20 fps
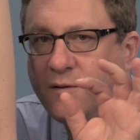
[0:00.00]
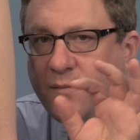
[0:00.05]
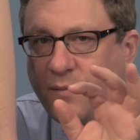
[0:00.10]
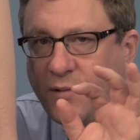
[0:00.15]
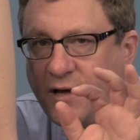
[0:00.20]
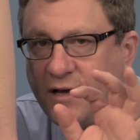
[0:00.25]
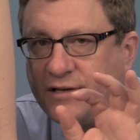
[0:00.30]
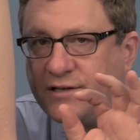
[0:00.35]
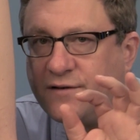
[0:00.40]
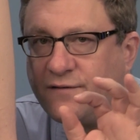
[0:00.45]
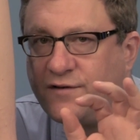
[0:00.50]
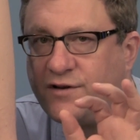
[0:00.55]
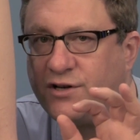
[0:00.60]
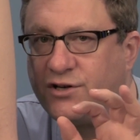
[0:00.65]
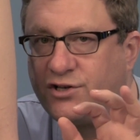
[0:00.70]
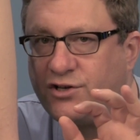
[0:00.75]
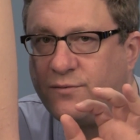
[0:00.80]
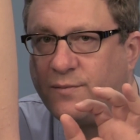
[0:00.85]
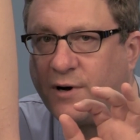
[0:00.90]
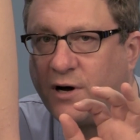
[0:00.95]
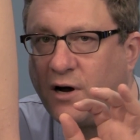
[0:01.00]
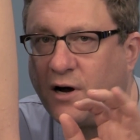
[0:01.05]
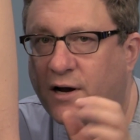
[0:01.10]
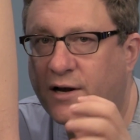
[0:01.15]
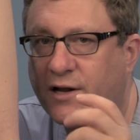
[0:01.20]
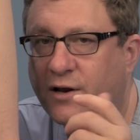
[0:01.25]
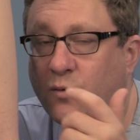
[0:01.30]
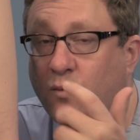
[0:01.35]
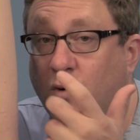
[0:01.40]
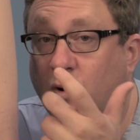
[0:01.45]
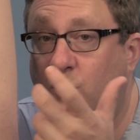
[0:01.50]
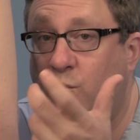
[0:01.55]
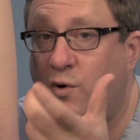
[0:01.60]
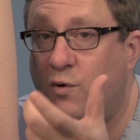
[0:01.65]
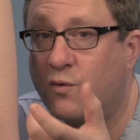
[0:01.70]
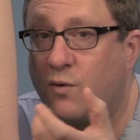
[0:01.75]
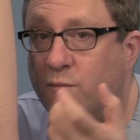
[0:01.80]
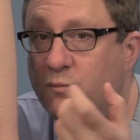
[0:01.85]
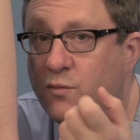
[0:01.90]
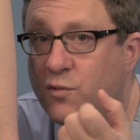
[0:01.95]
piece of tissue behind it, when we
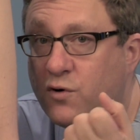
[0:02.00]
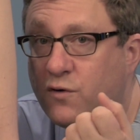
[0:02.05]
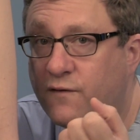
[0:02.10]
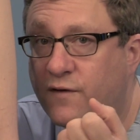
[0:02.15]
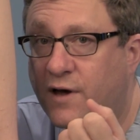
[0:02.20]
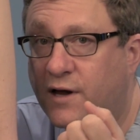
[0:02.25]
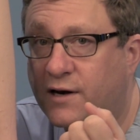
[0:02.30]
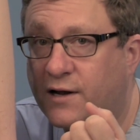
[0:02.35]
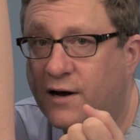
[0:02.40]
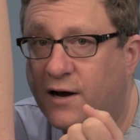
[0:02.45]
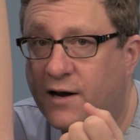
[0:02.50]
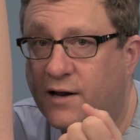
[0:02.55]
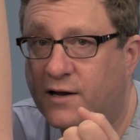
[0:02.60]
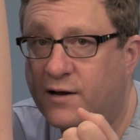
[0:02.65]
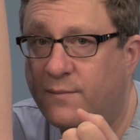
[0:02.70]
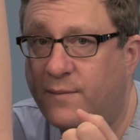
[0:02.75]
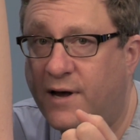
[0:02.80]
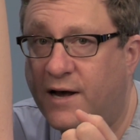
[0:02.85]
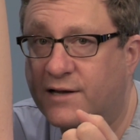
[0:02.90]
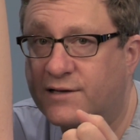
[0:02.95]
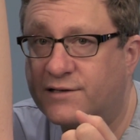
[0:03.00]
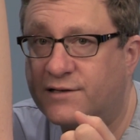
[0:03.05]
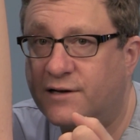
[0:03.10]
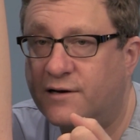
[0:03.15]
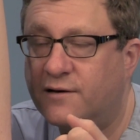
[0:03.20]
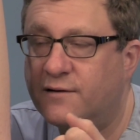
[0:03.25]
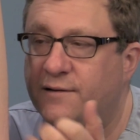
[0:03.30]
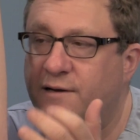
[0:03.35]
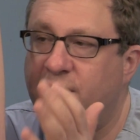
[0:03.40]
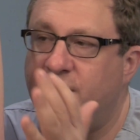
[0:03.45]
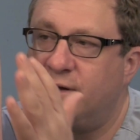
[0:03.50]
remove that gynecomastia,